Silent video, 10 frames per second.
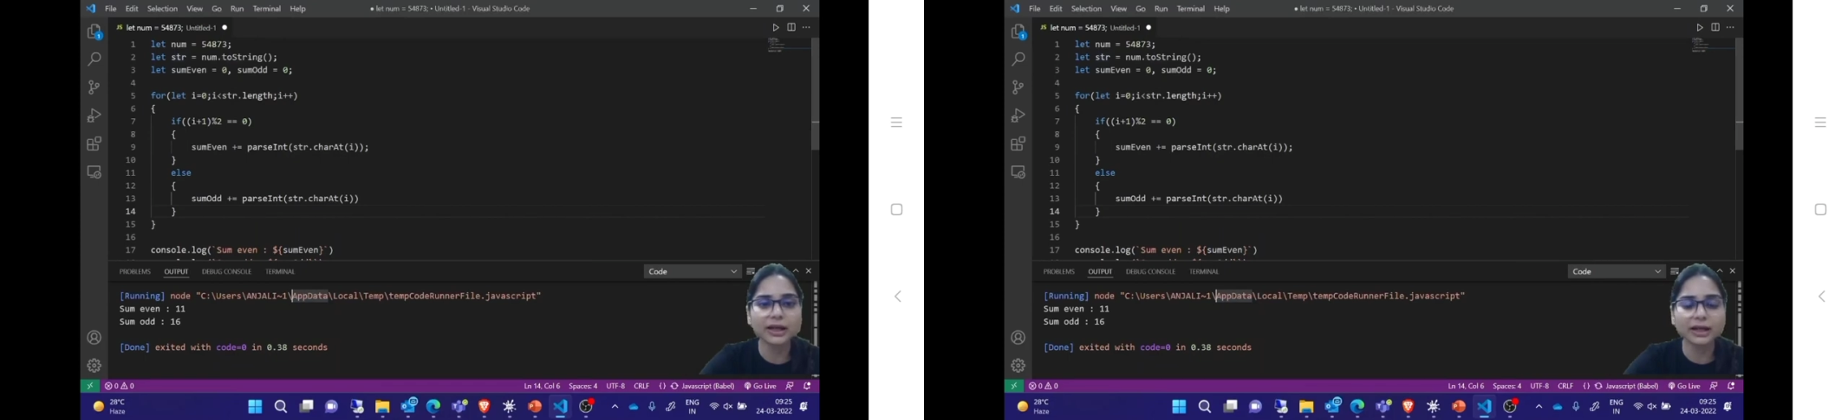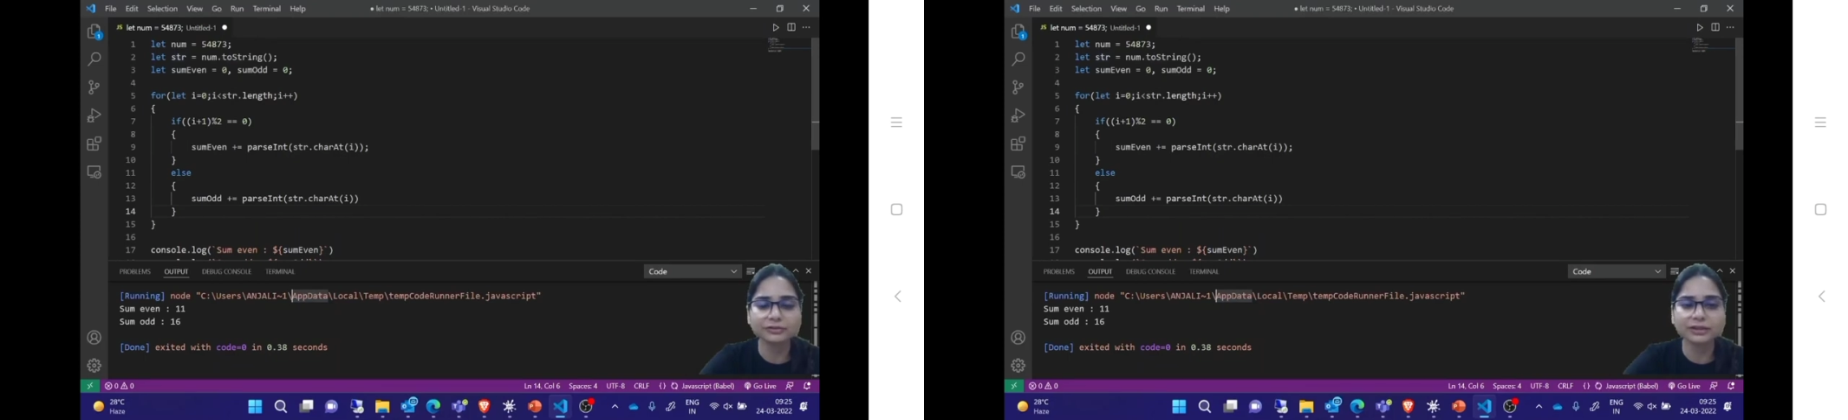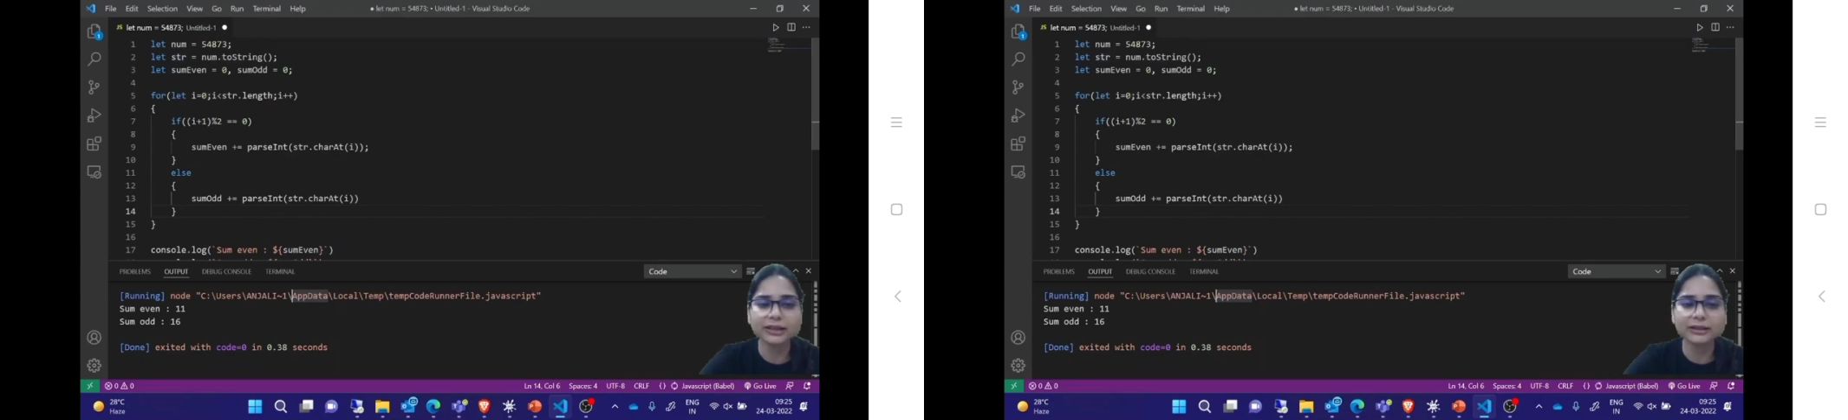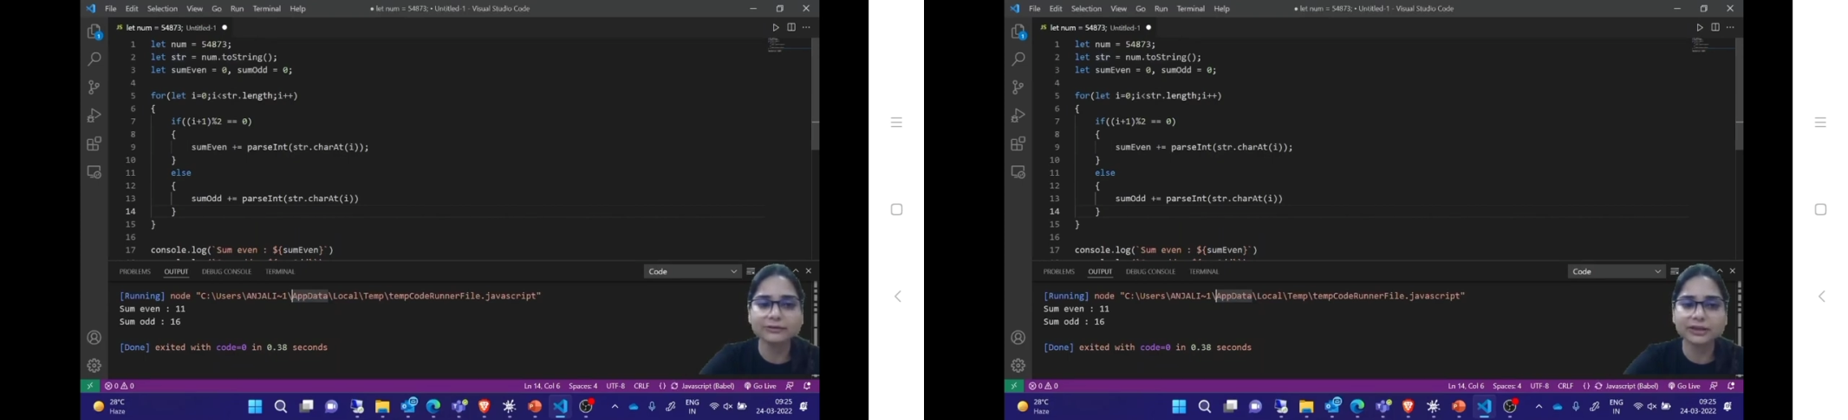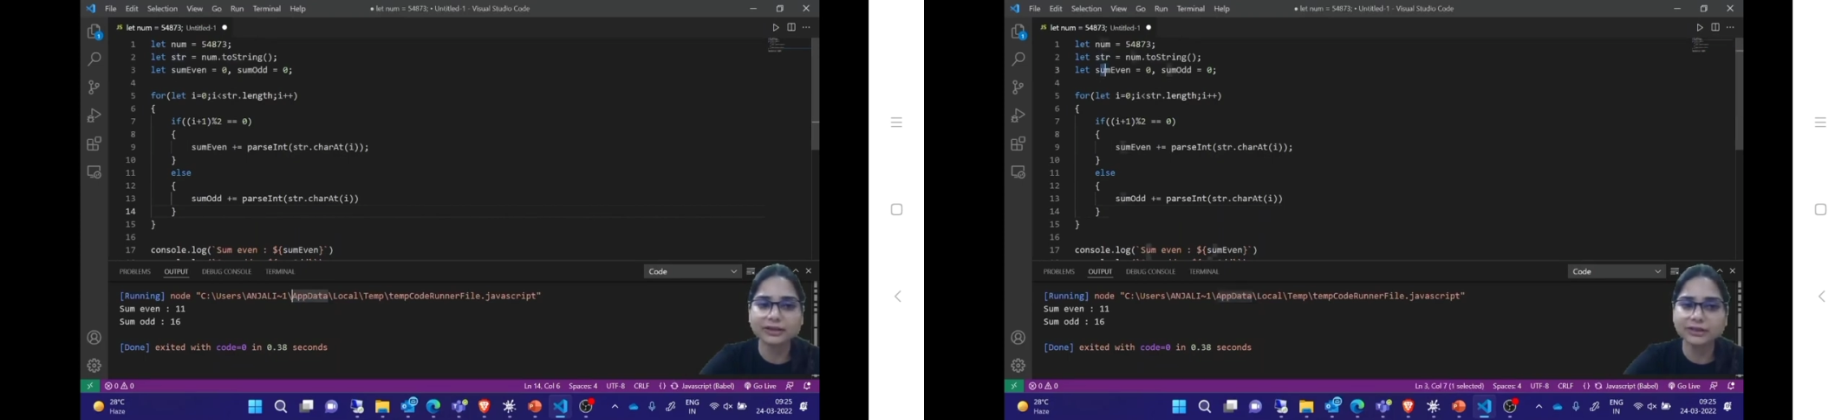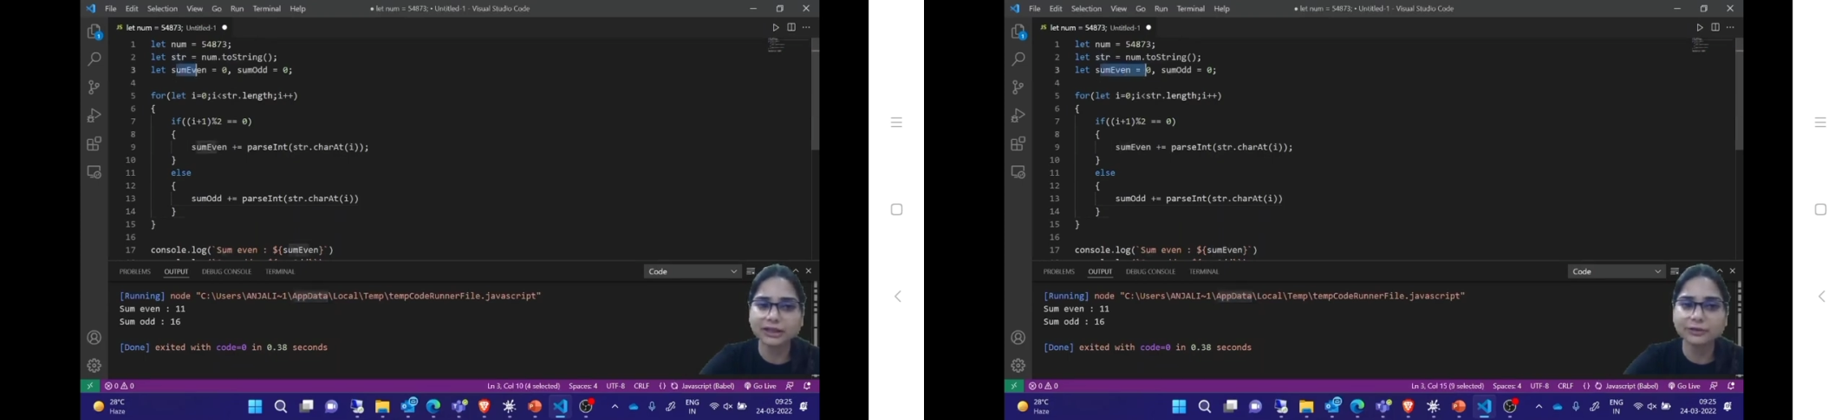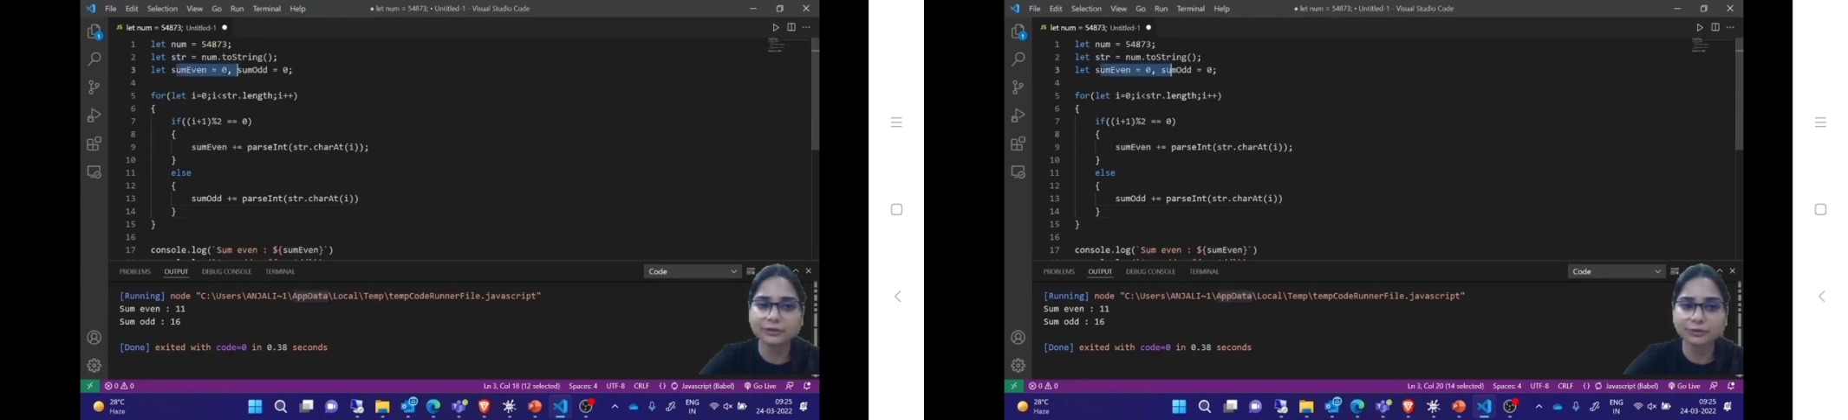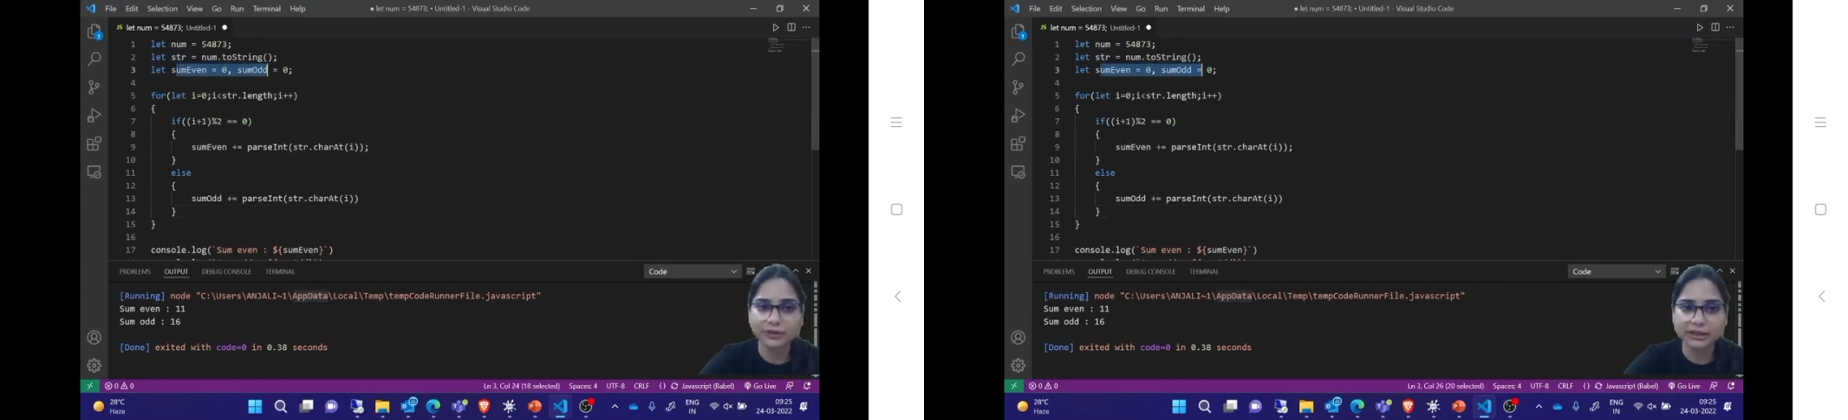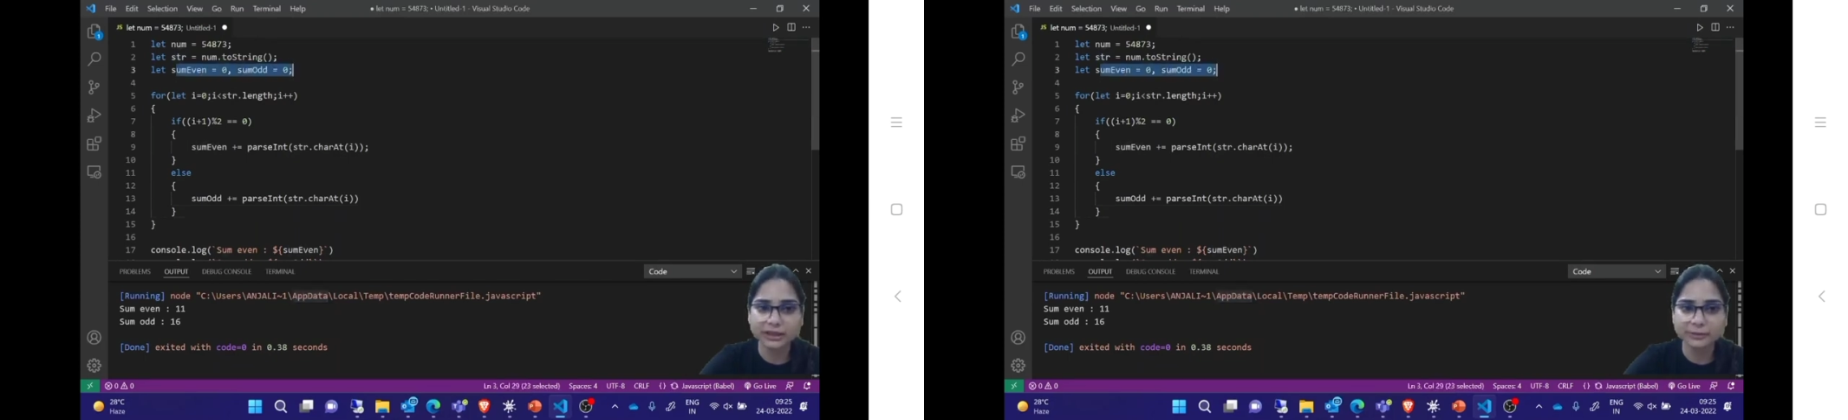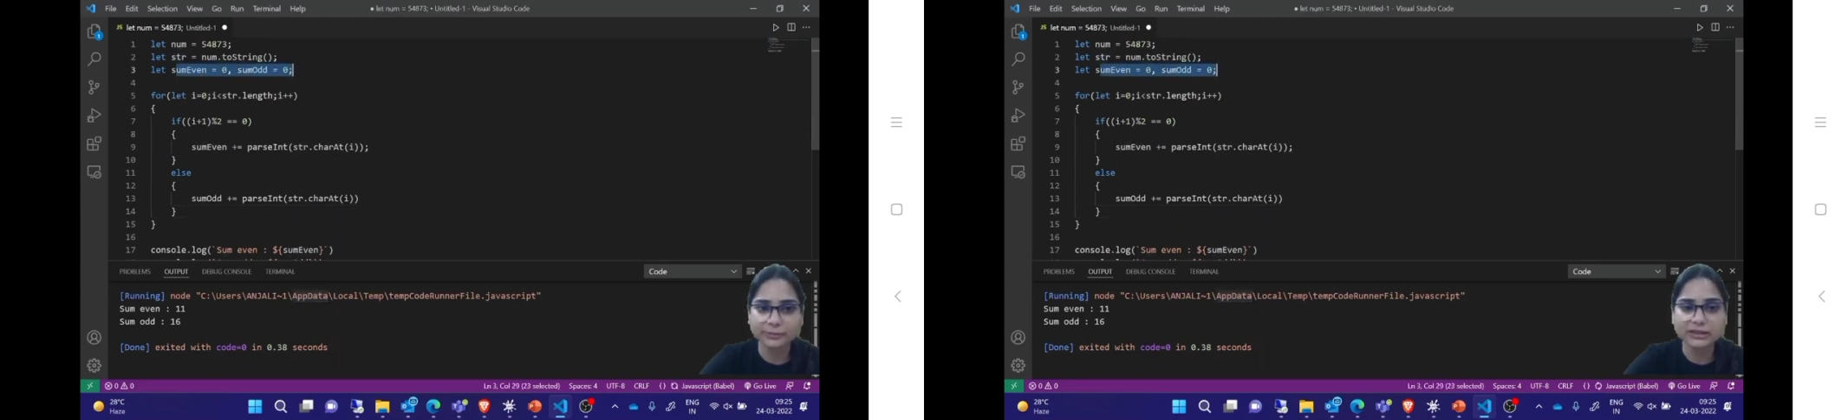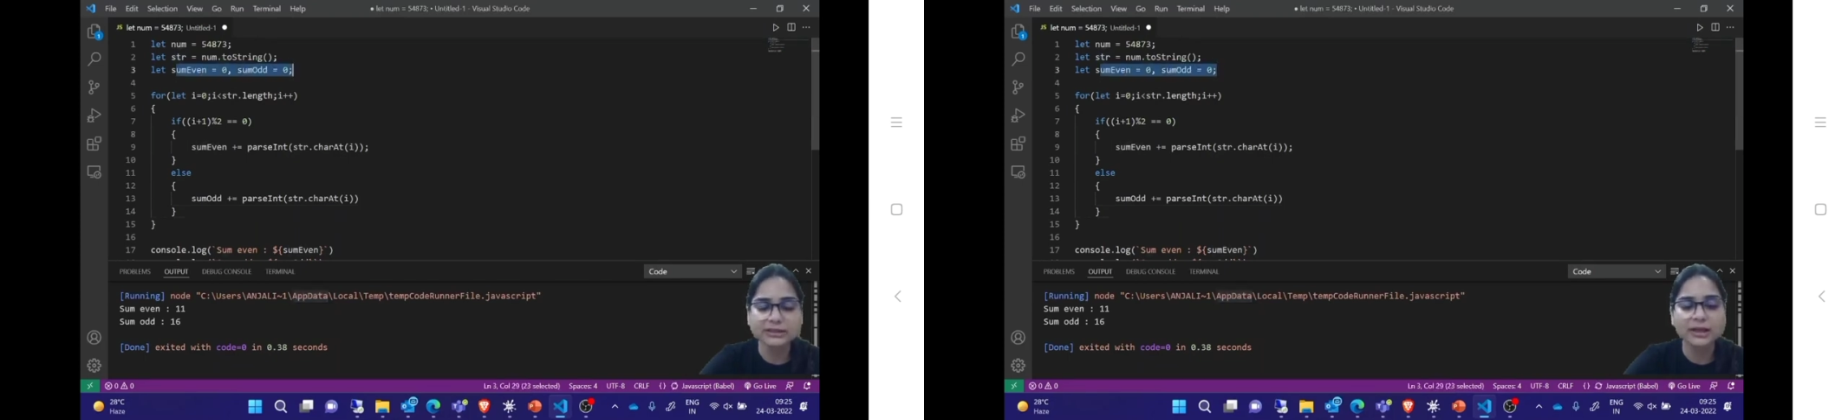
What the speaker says: After that, we have taken two variables.